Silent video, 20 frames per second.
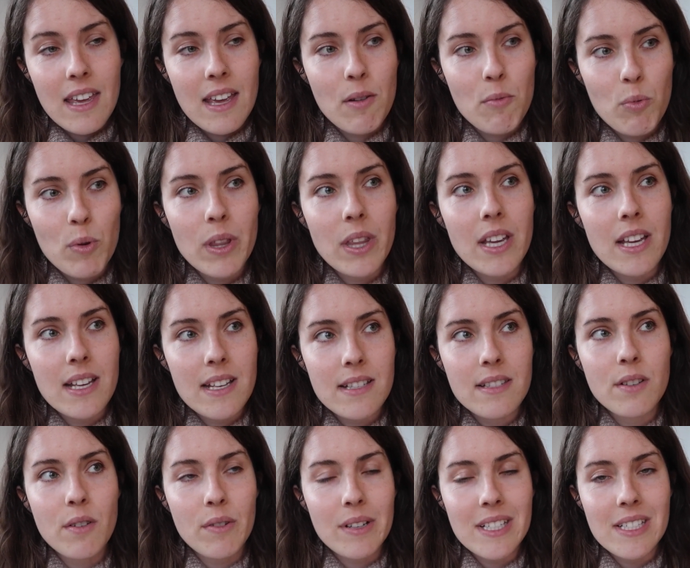It really
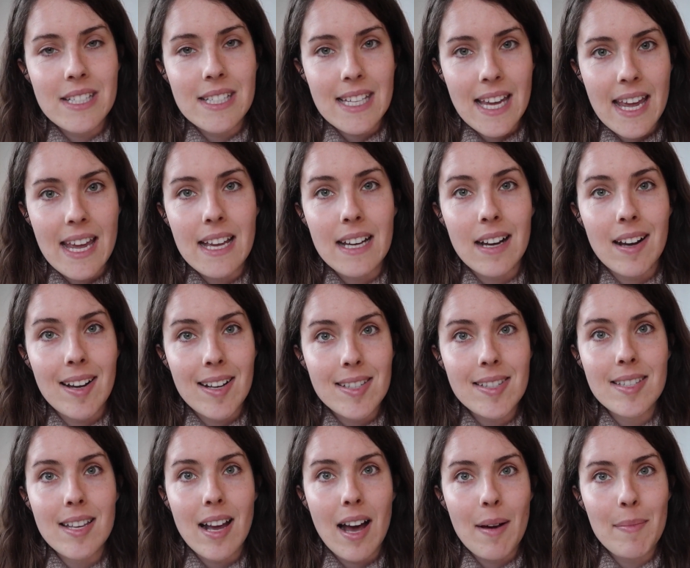is going to take
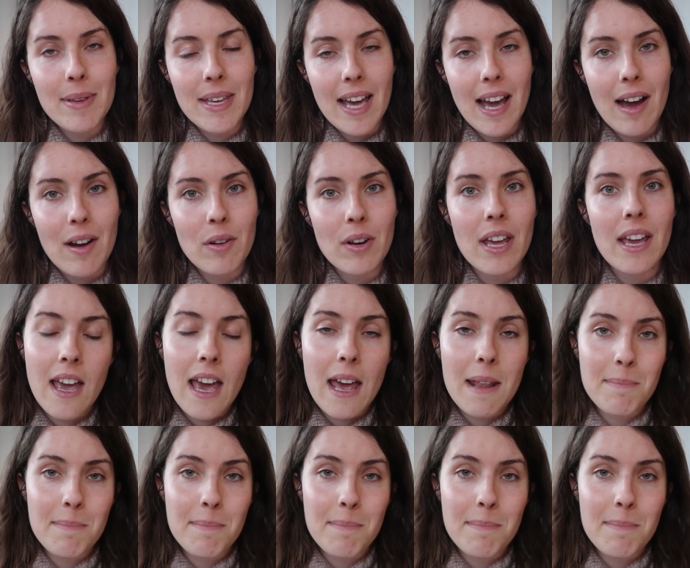us coming out